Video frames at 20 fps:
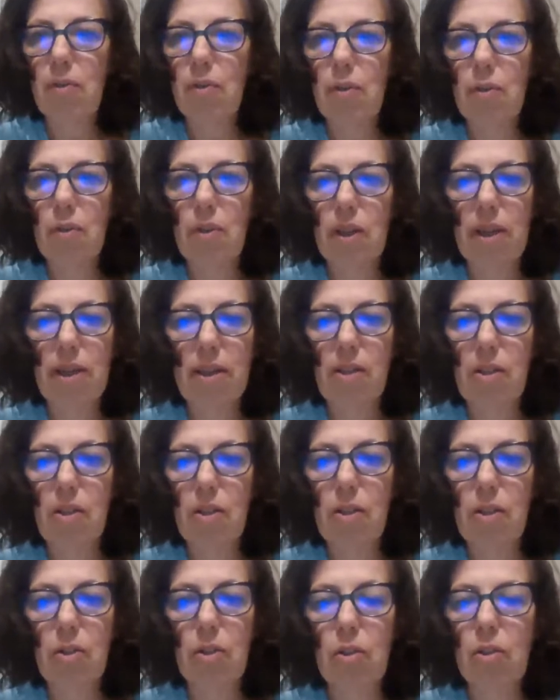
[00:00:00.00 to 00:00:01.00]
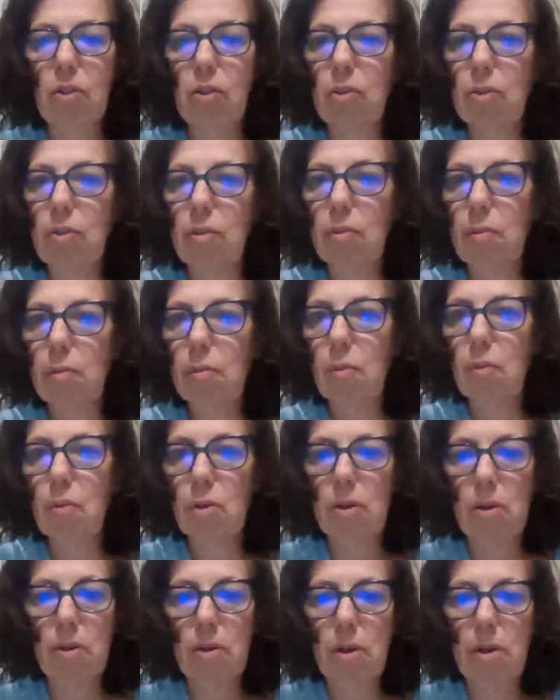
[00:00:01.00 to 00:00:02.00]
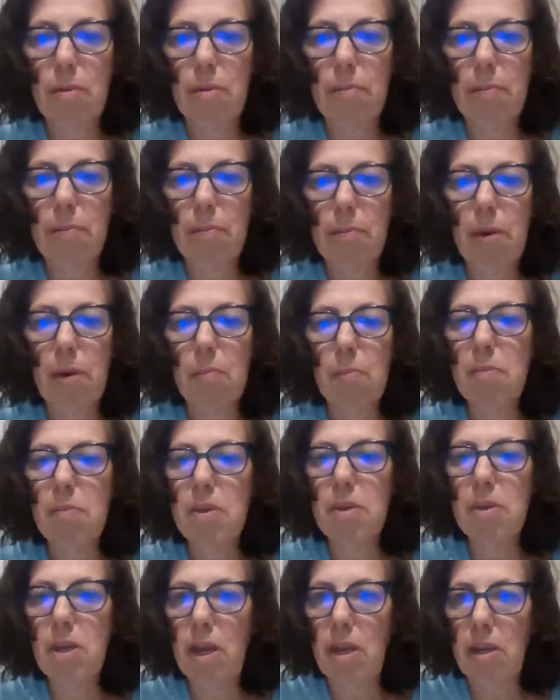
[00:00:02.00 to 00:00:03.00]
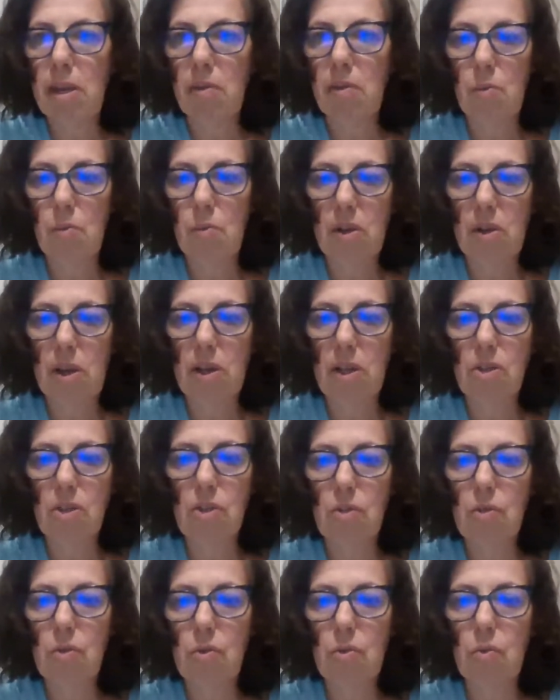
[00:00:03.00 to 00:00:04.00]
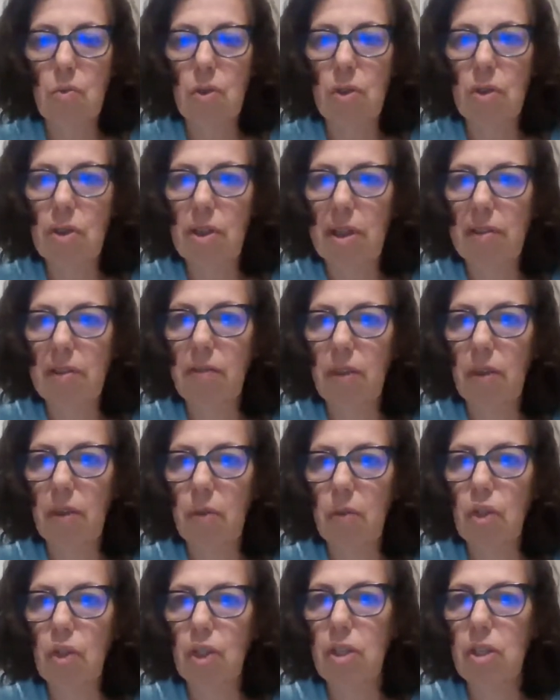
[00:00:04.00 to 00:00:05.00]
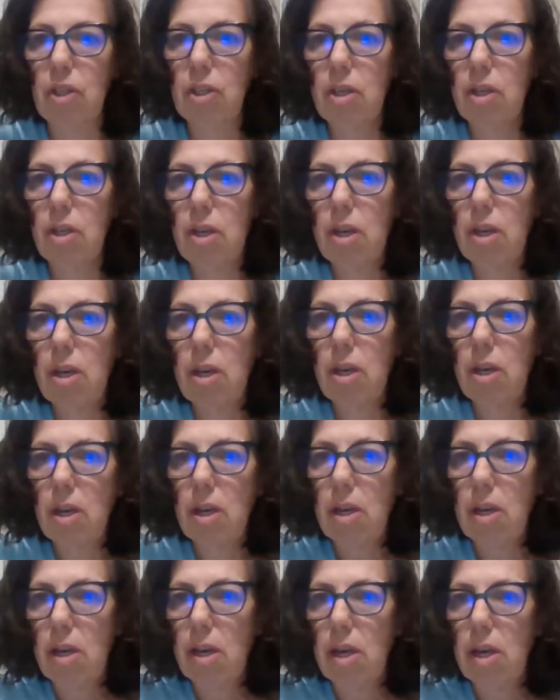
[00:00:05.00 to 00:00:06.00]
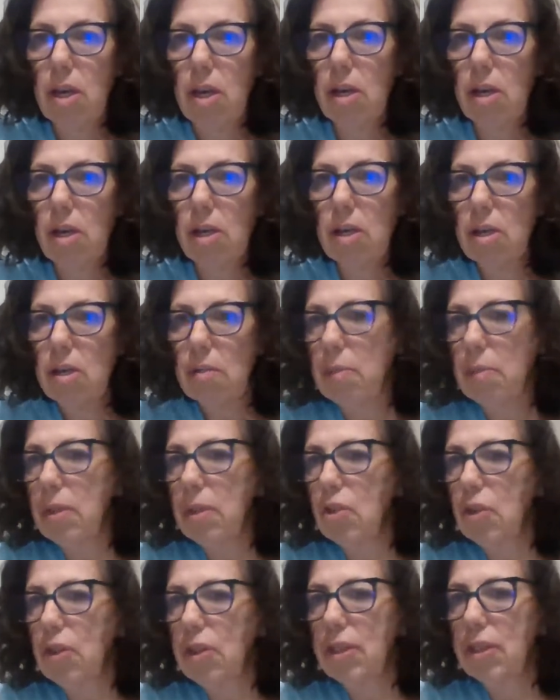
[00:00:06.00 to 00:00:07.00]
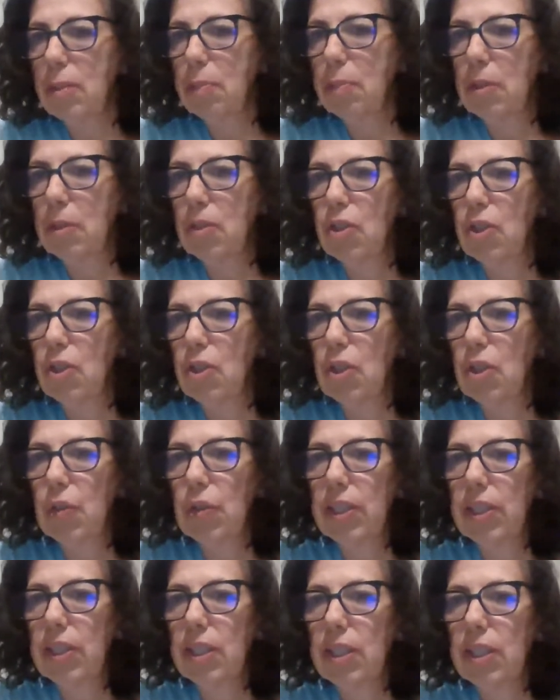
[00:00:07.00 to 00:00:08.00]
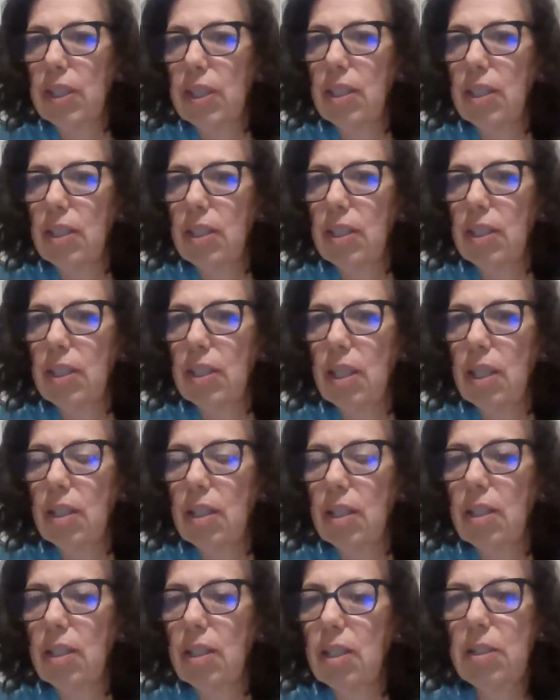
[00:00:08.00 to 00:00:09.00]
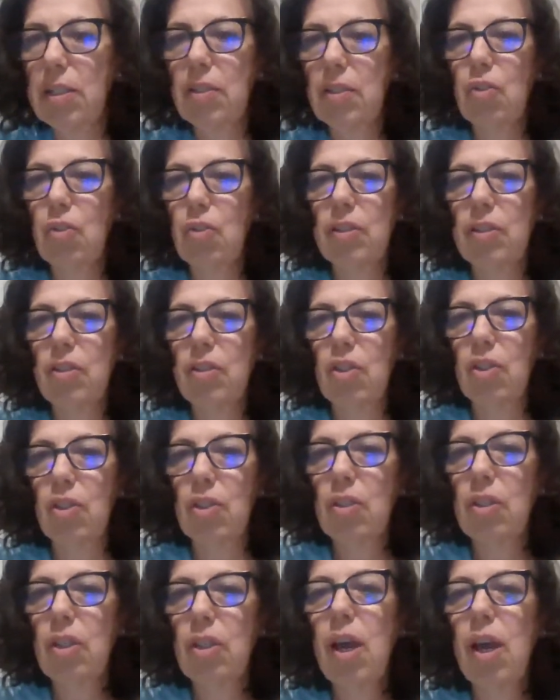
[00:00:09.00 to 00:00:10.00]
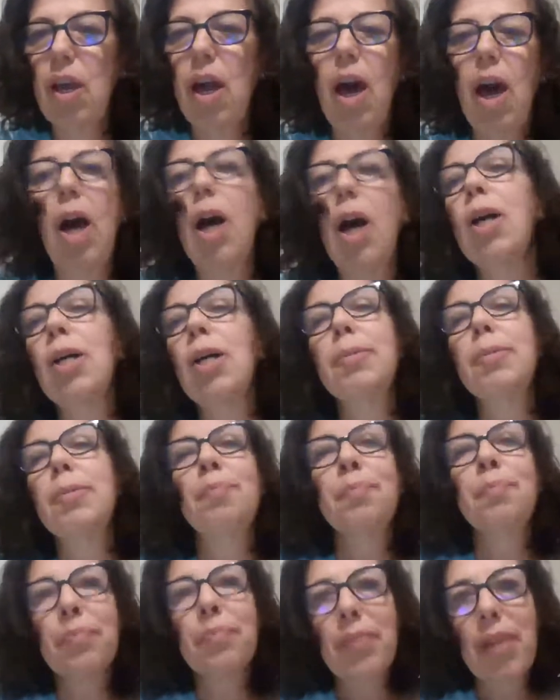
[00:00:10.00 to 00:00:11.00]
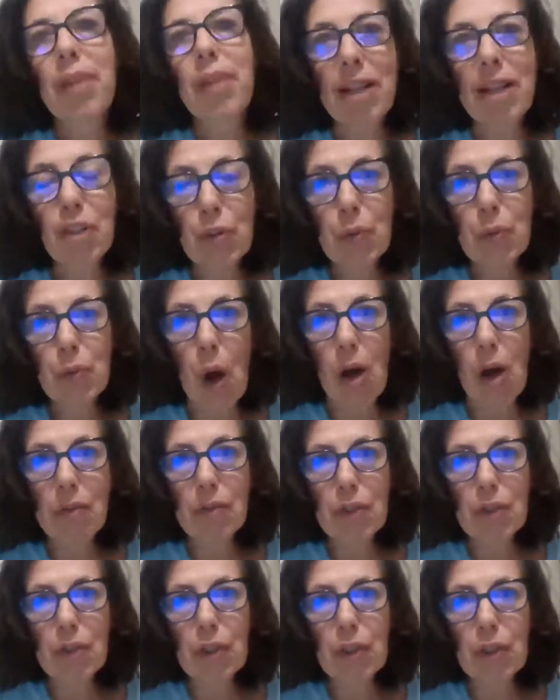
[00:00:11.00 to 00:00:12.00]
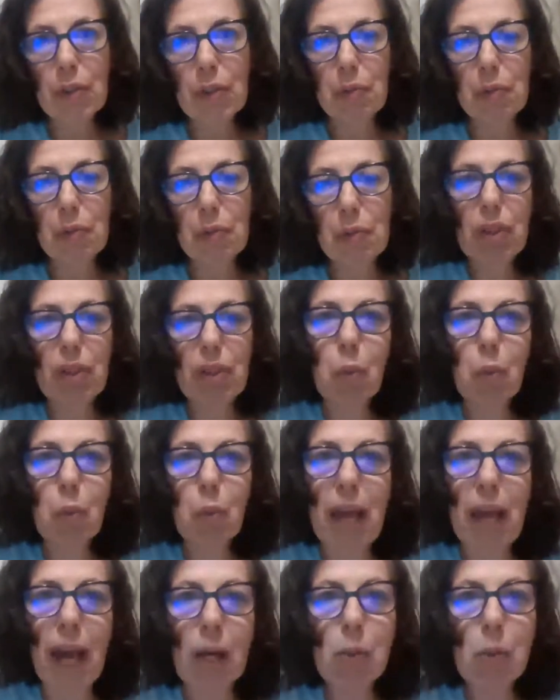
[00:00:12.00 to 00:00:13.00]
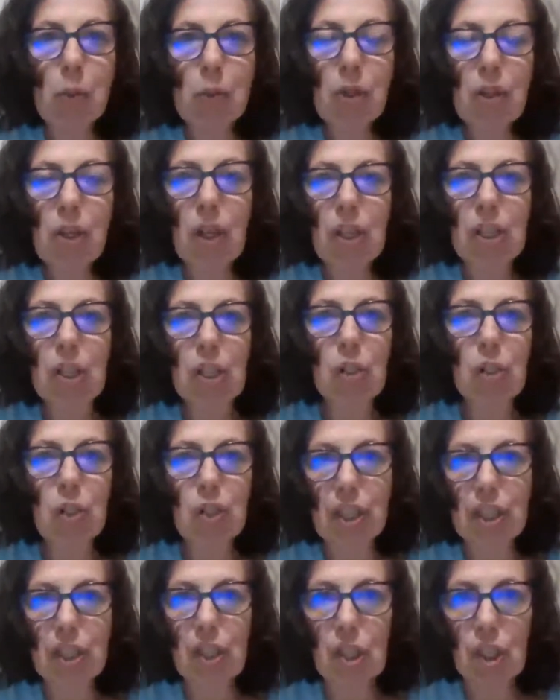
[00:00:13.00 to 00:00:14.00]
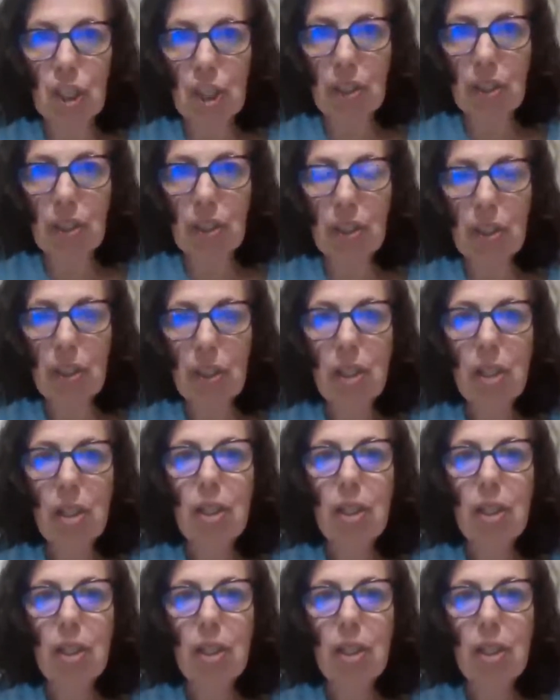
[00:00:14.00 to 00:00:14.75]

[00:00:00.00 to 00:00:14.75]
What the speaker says: if you'd like to learn more about me and what I do in life coaching. Make sure I spelled it correctly. Yeah, amazing transition. I do offer free 1-hour consultation.